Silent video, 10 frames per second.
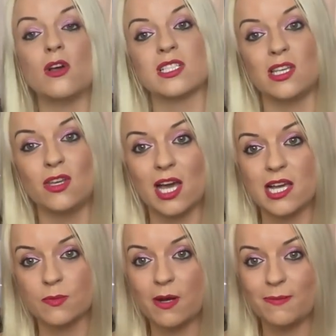it looks like you
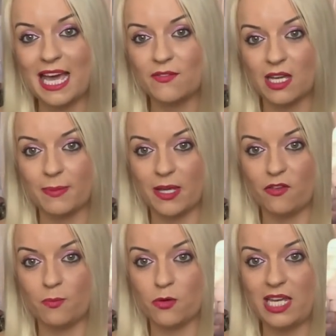guys are probably having a bit of
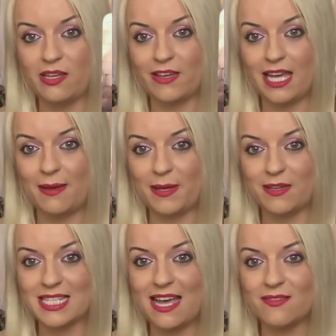a breather, a bit
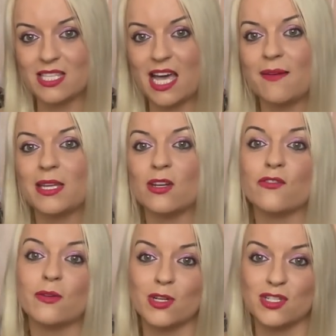of downtime, that
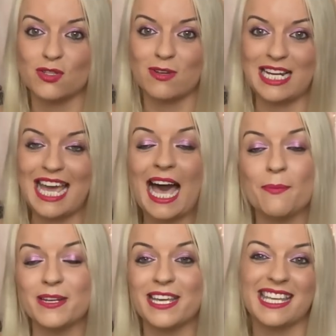nothing much is really
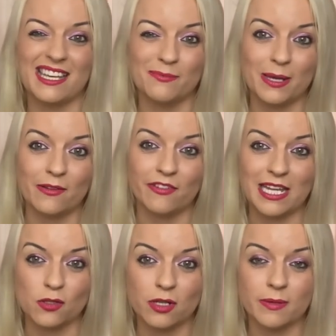happening, you're a bit
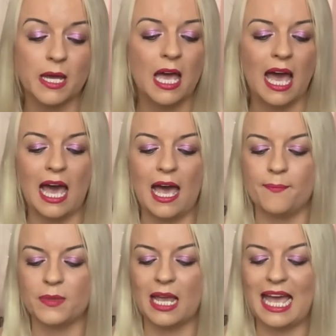fed up.
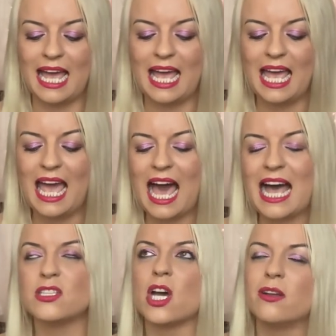Um,
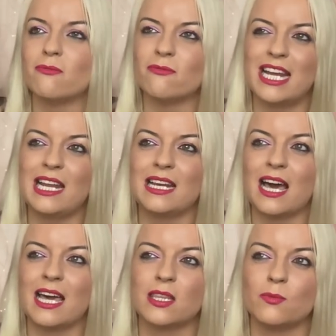I don't really
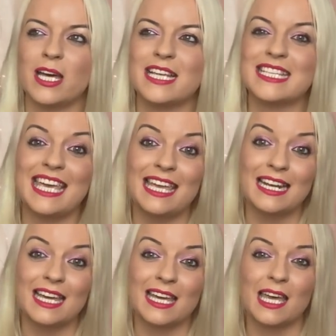like the word
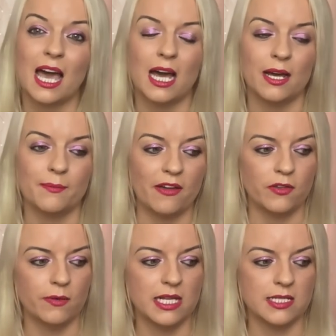healing. Um, I
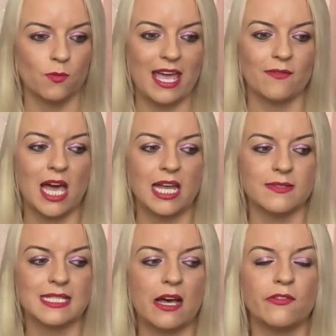view it as a way of kind of
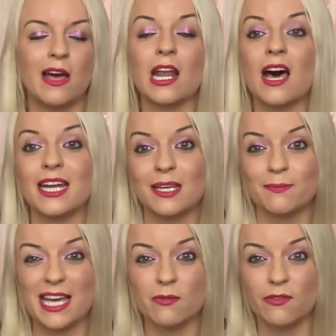self-aligning
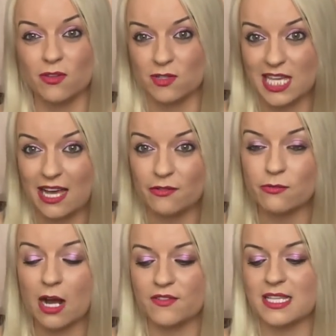back with yourself
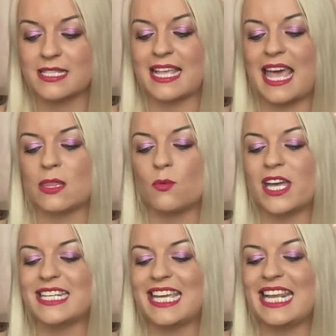rather than saying the
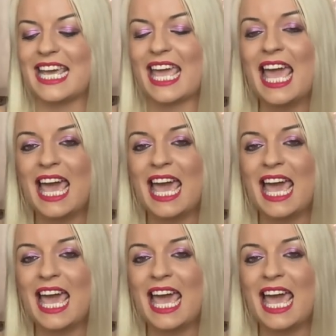word healing.